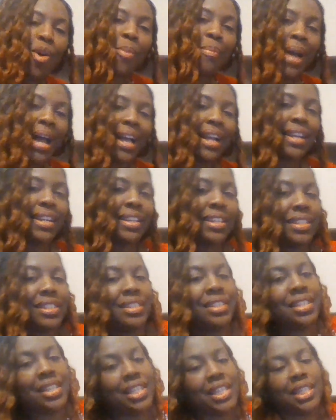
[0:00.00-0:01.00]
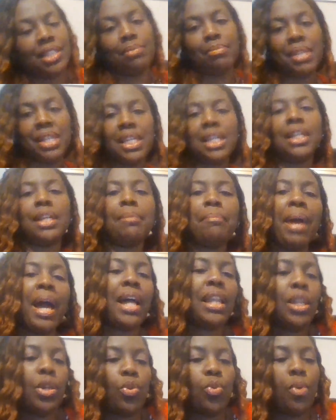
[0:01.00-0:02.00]
my goodness. Me and
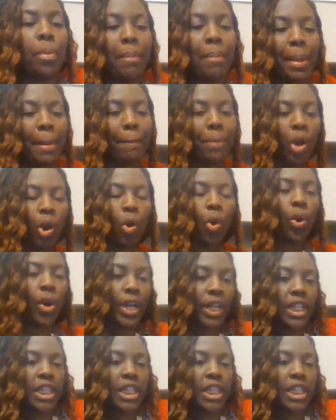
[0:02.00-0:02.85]
Kamala gonna be partying.